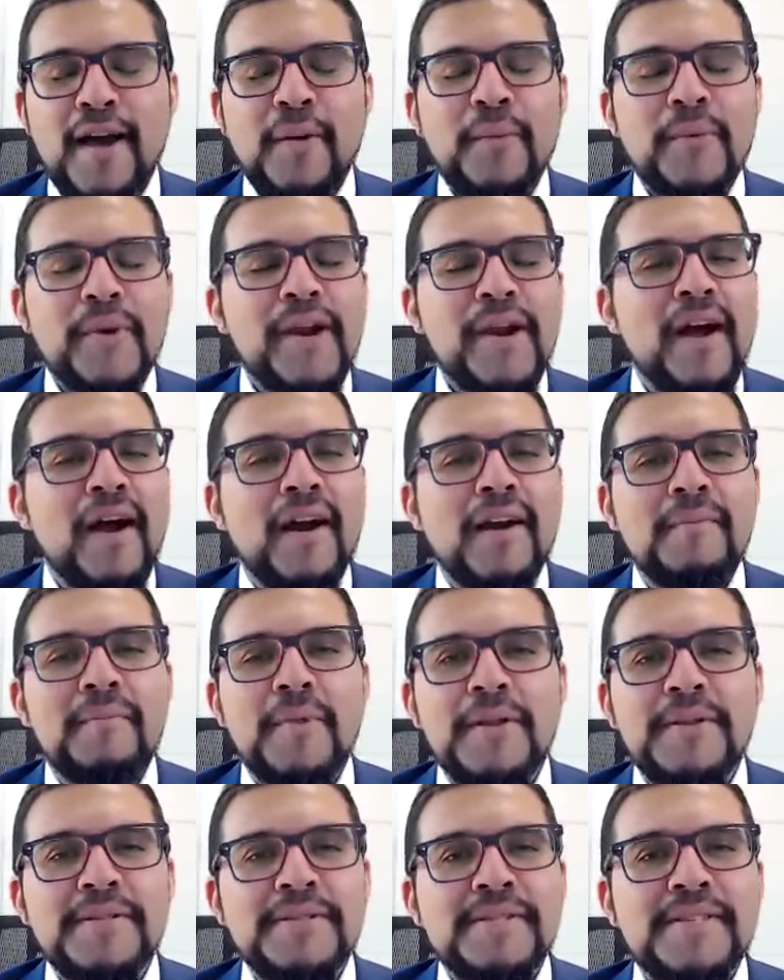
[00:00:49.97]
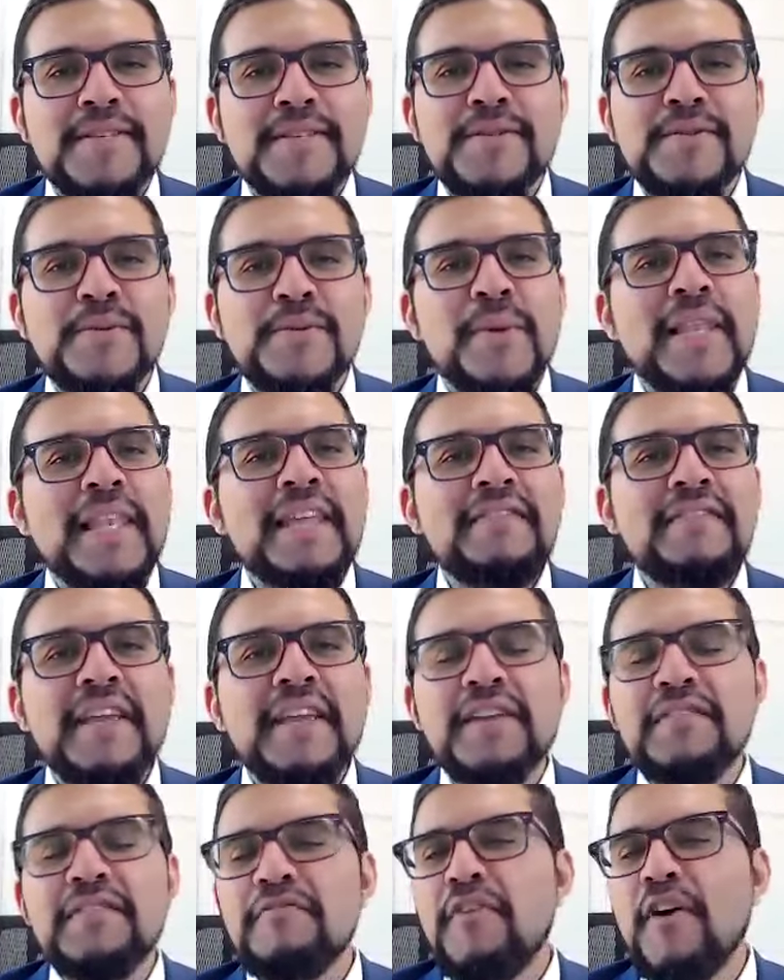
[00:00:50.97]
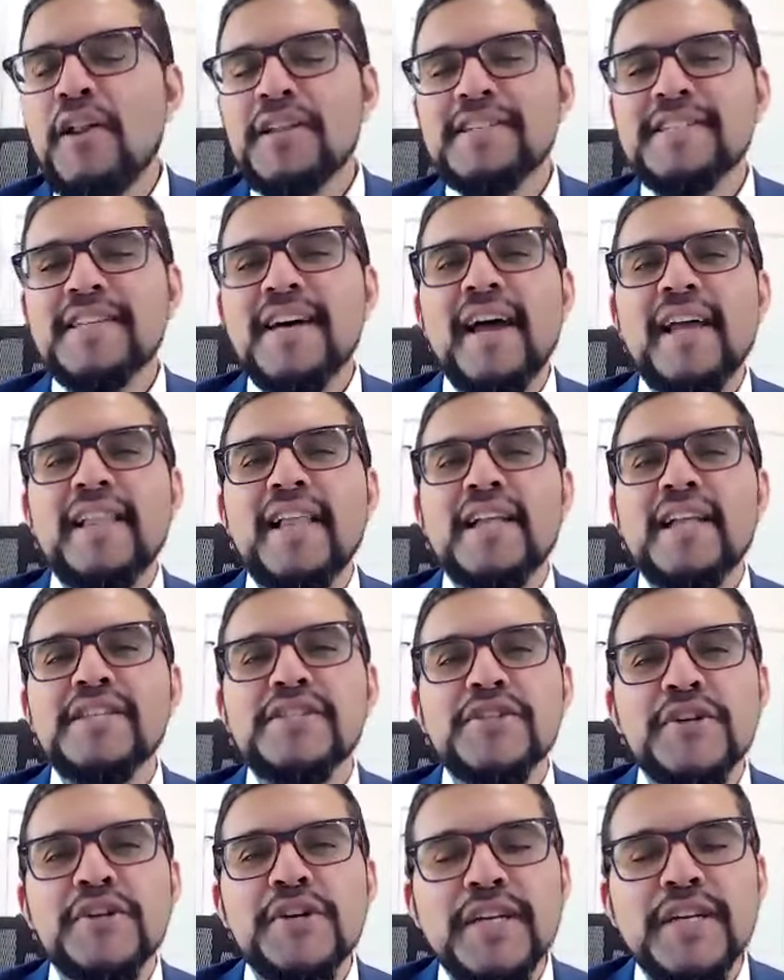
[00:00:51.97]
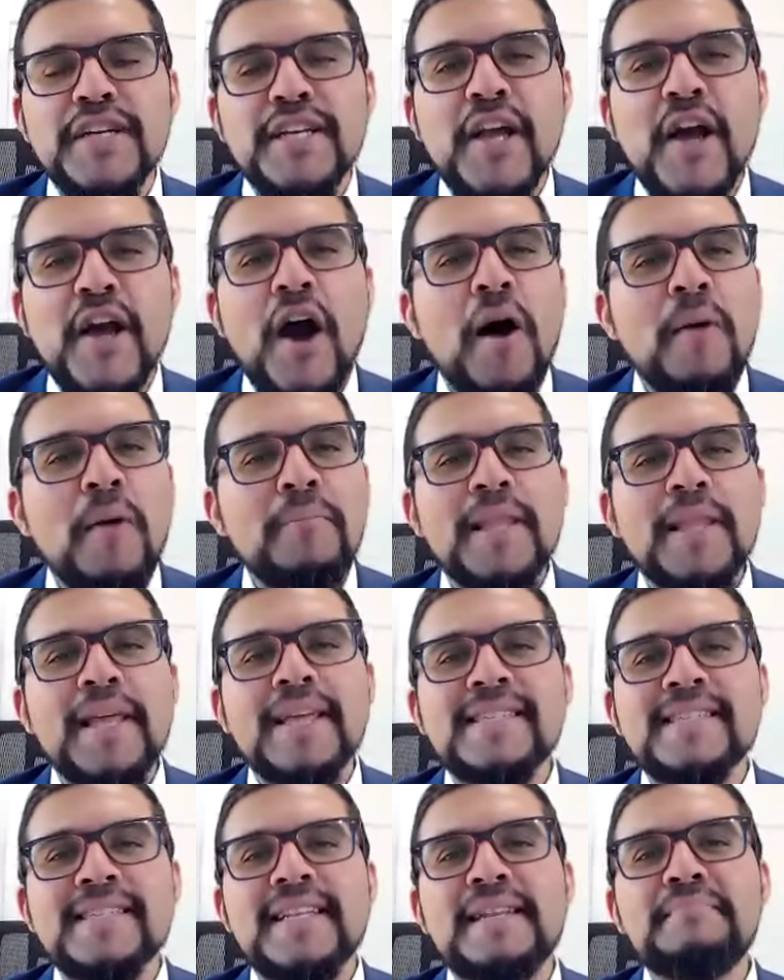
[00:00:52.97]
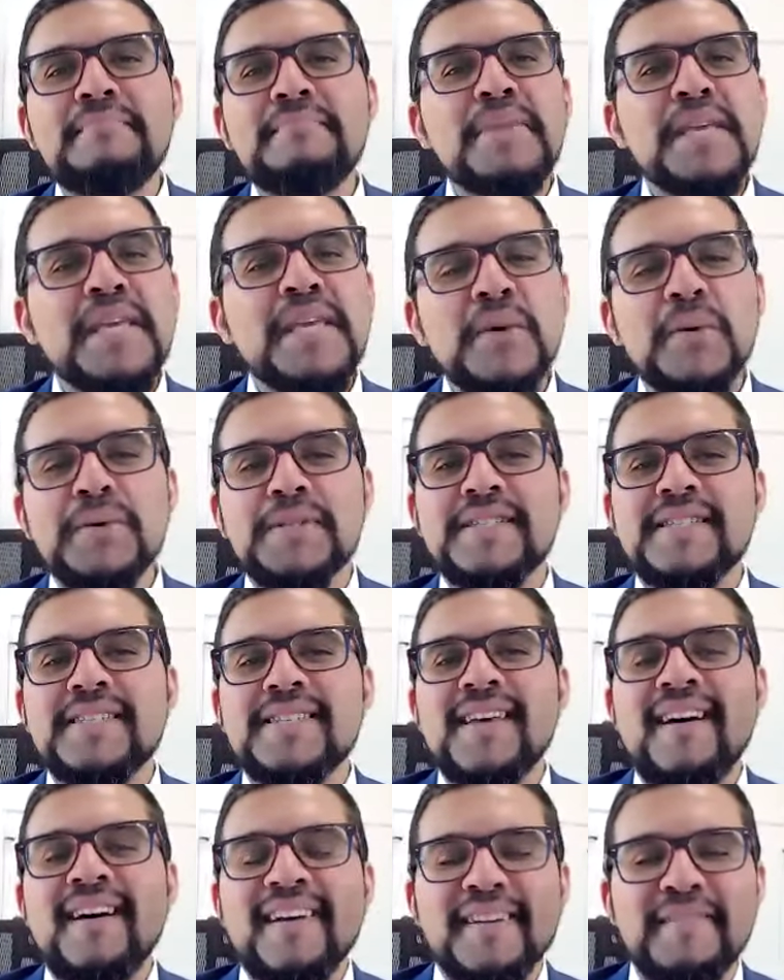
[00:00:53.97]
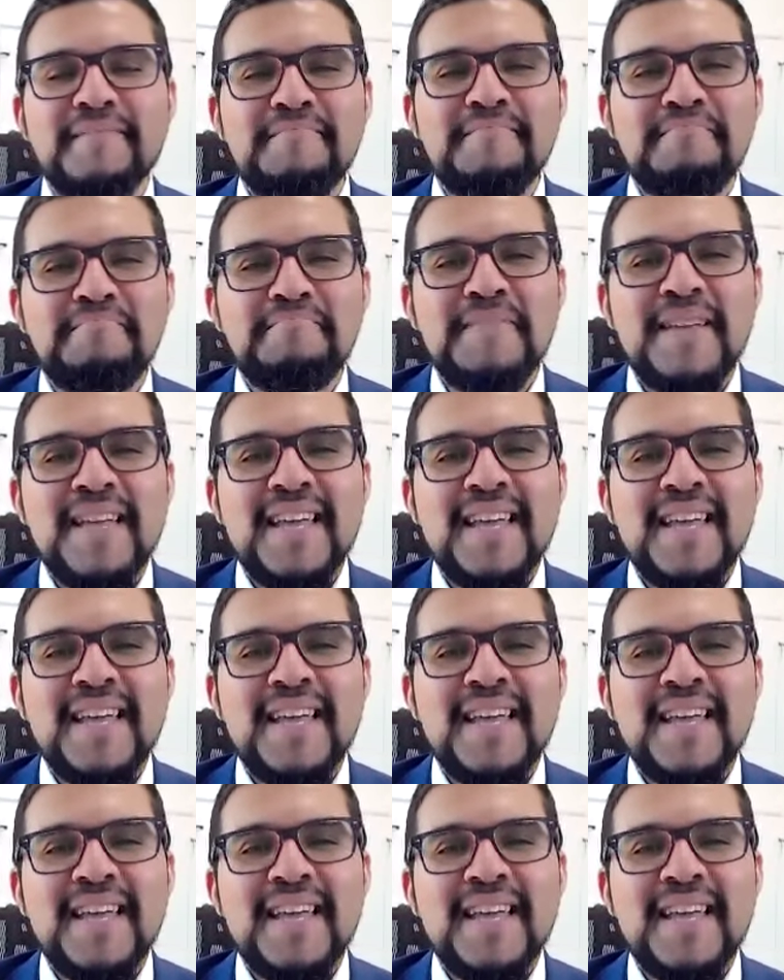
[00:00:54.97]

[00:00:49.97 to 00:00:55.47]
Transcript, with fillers: We are, brothers and sisters, we're living in a volatile, uncertain, complex, and ambiguous time.